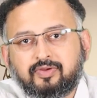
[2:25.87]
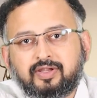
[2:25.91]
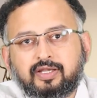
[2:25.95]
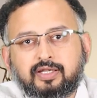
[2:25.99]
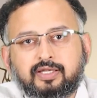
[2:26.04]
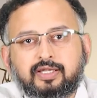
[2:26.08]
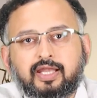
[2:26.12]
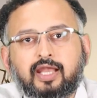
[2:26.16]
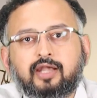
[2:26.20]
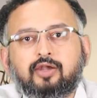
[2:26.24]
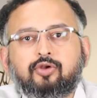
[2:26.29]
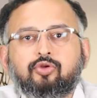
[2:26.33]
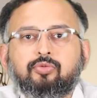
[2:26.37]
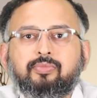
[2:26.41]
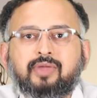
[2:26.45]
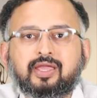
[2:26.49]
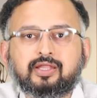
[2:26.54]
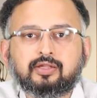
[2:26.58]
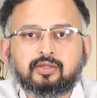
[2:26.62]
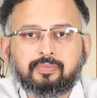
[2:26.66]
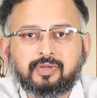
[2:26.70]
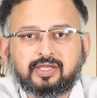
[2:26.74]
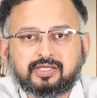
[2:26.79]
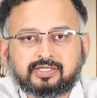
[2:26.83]
we tend to
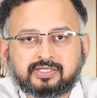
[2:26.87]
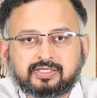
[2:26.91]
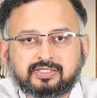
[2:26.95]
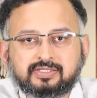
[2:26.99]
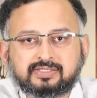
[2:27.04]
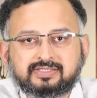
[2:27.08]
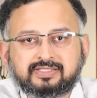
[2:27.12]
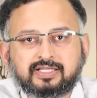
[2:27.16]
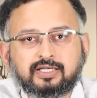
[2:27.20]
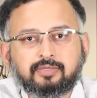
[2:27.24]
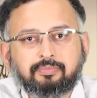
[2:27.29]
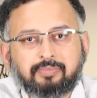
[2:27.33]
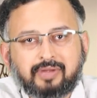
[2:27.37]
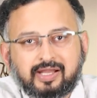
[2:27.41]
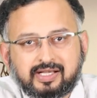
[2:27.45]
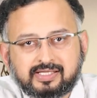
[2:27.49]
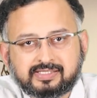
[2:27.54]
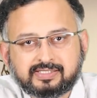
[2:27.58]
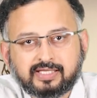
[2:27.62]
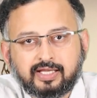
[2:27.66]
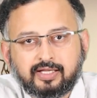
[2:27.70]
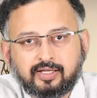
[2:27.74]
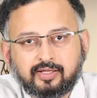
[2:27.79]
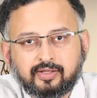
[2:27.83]
make the patient sit
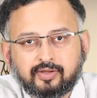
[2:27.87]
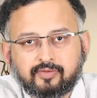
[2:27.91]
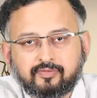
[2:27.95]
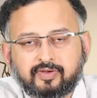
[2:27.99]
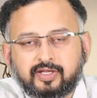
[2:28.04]
bedside.